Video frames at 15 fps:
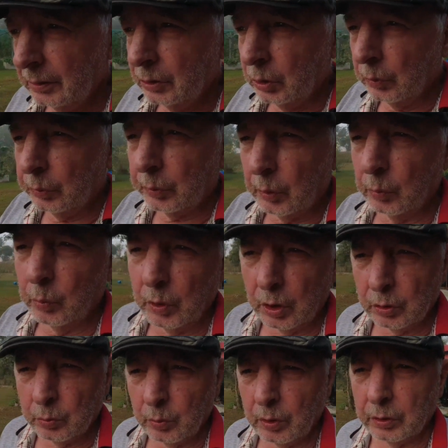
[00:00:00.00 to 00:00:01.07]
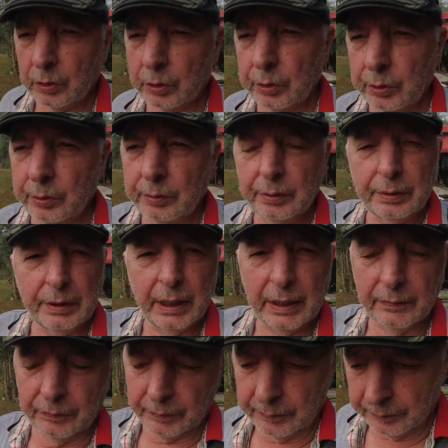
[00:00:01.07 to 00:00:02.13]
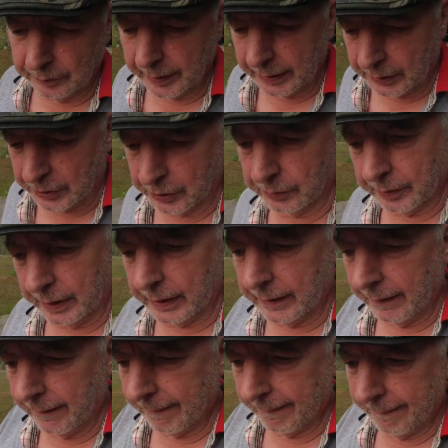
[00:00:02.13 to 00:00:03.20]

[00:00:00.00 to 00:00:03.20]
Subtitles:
So from World War II Dig for Victory,